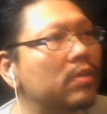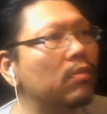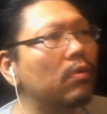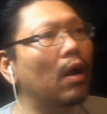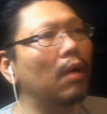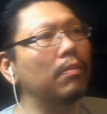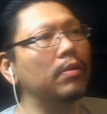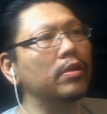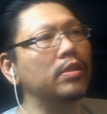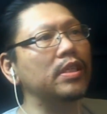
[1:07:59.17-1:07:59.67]
we're
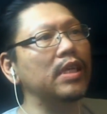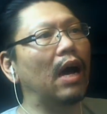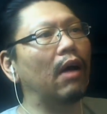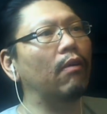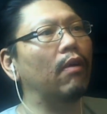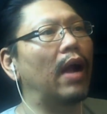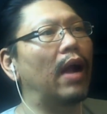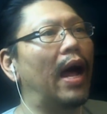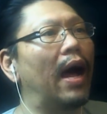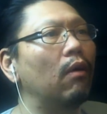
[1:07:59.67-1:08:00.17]
almost an
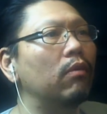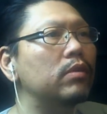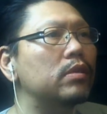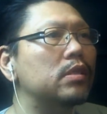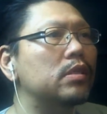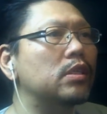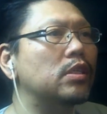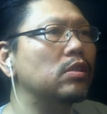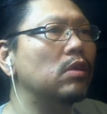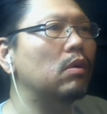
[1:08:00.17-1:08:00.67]
hour out.
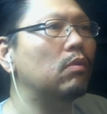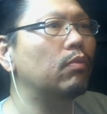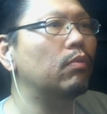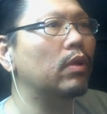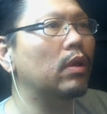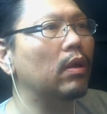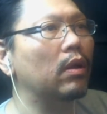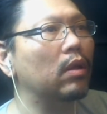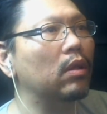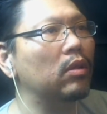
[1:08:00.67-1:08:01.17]
So we're
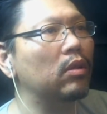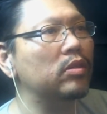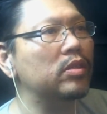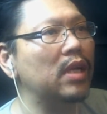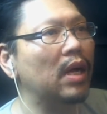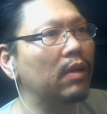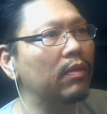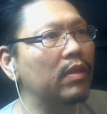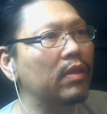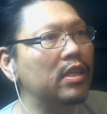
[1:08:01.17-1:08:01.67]
going to close
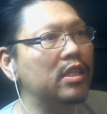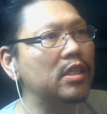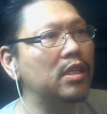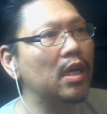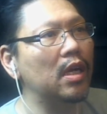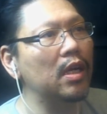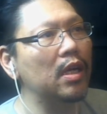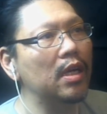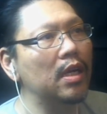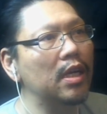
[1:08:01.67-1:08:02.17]
down this
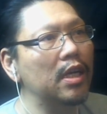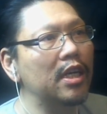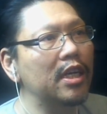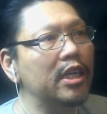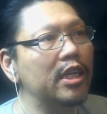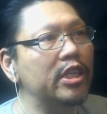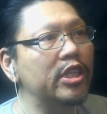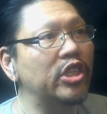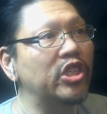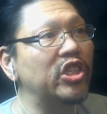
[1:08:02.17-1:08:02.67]

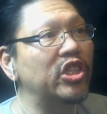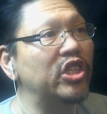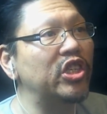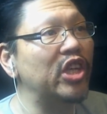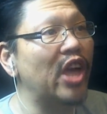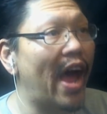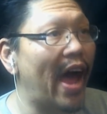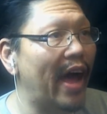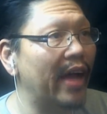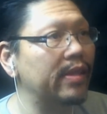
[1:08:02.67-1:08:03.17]

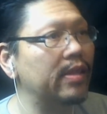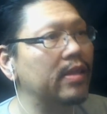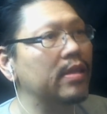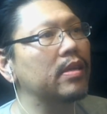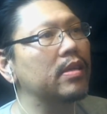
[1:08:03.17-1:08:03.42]
chat